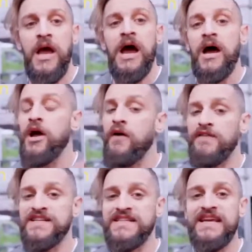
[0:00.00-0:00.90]
And
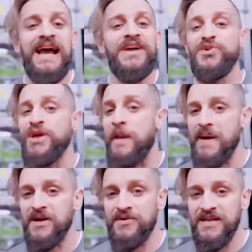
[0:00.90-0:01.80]
obviously, as you get
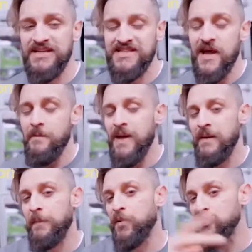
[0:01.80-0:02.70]
better at this, maybe
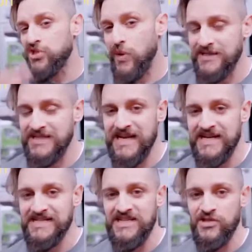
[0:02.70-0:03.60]
put 2
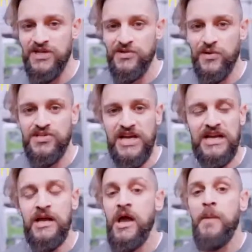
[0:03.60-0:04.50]
exercises into each routine,
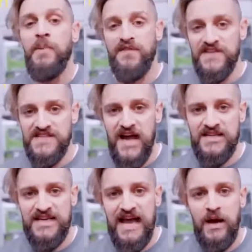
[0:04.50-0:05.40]
but for
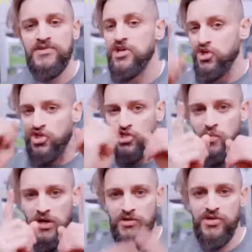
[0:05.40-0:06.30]
starting out, just
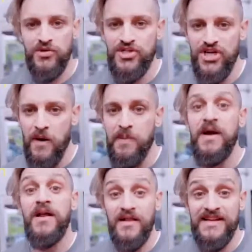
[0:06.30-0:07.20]
one will do the job.
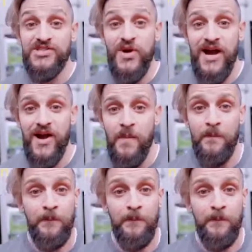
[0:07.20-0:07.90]
Let's crack on.